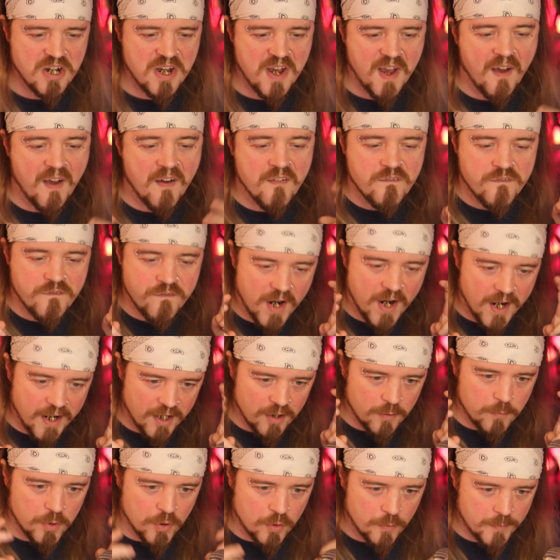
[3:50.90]

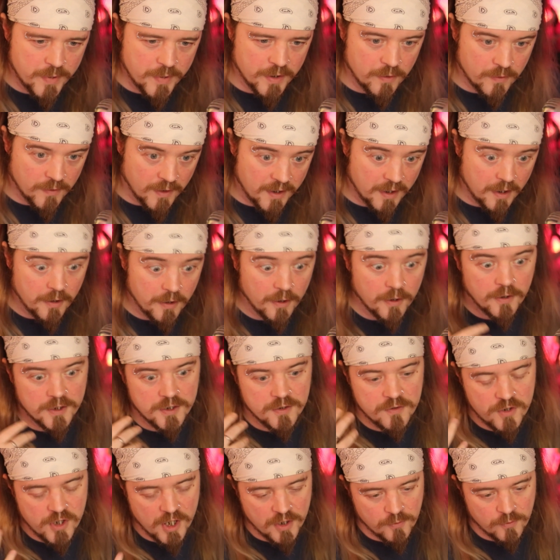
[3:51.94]
viable build. Like, oh, you
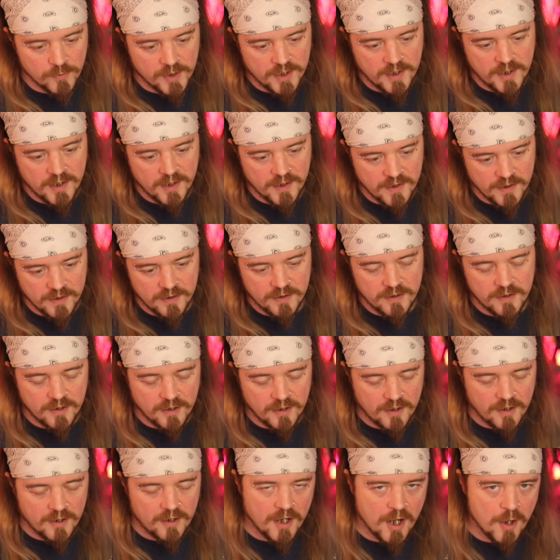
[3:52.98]
generally need a
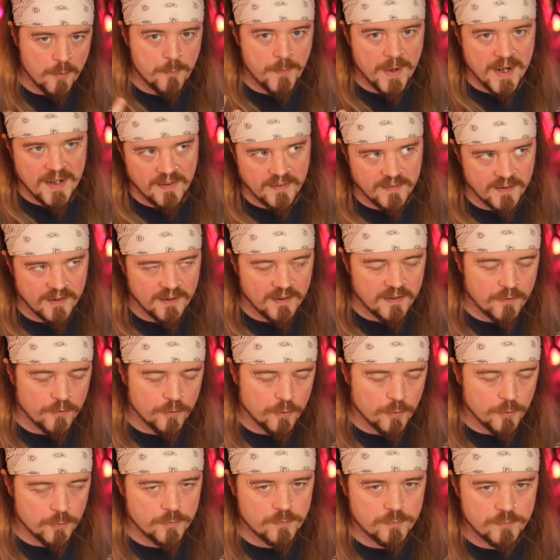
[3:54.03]
basic
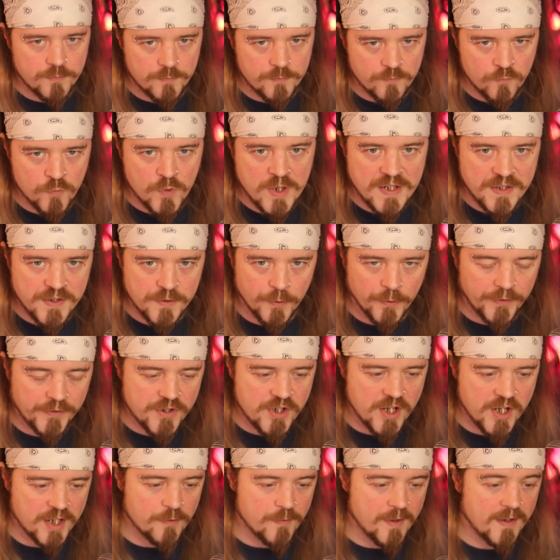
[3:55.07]
or resource
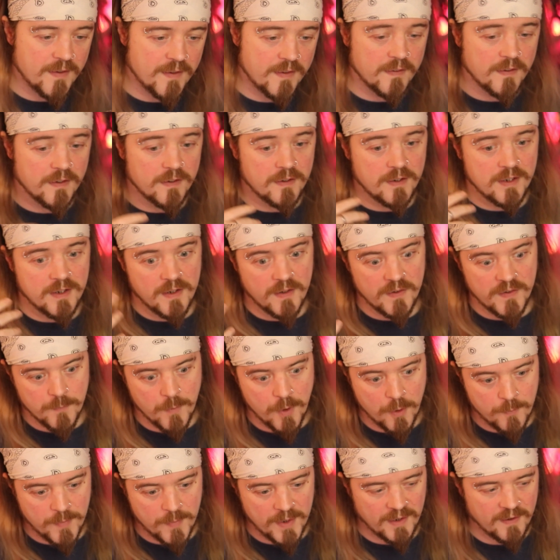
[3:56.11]
generator. Here's a
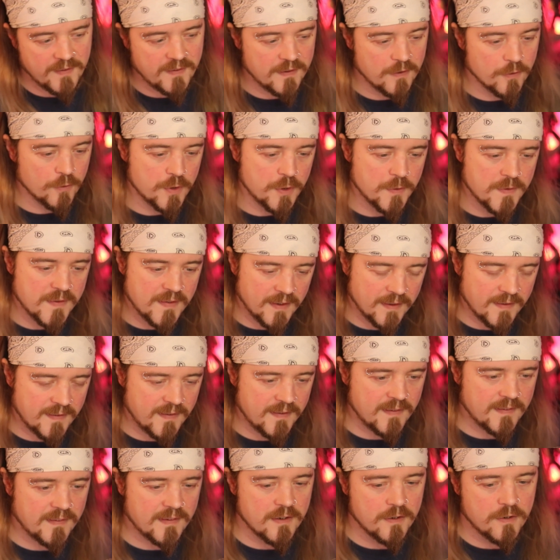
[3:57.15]
mobility or utility
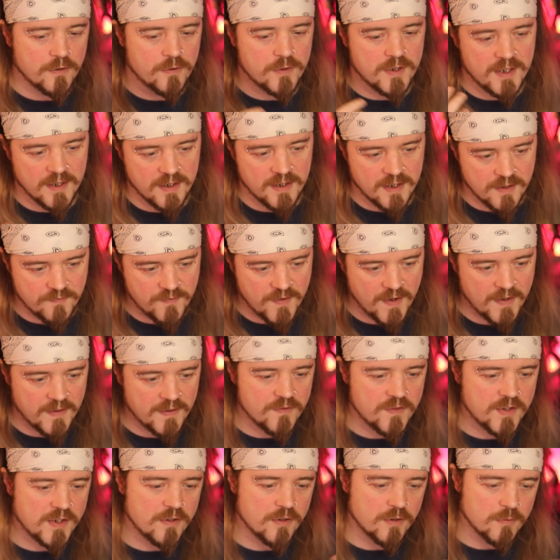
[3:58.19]
skill. You need a
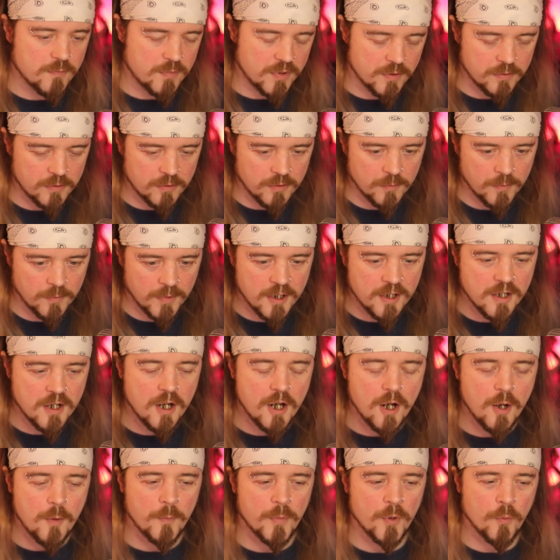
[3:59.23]
defensive skill, blah, blah, blah.
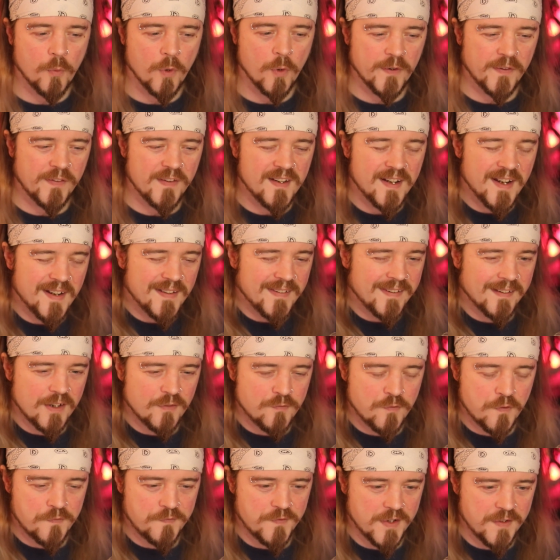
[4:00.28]
But once you get to
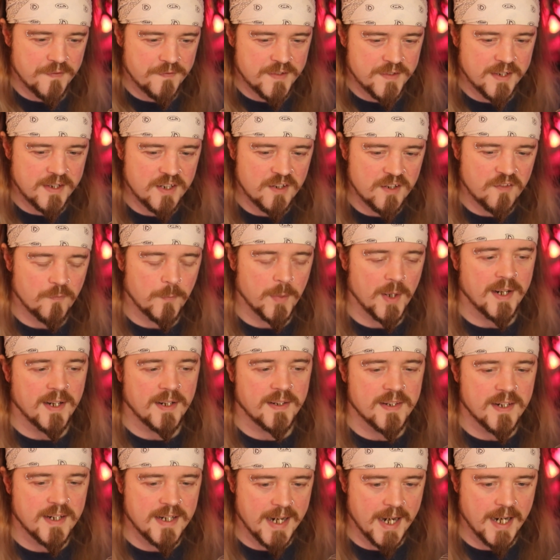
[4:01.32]
level 50 and you've
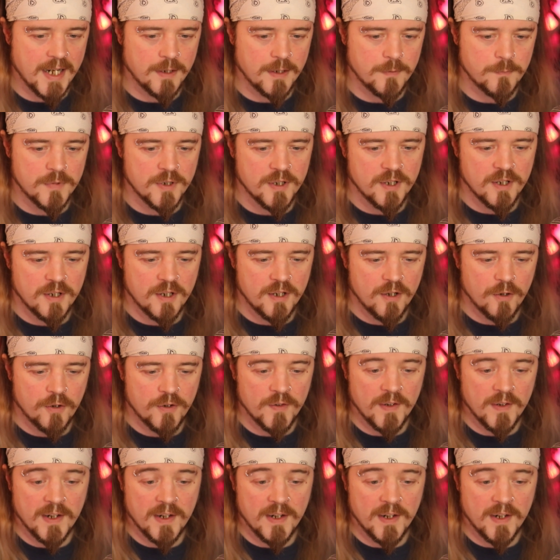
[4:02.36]
played the game, like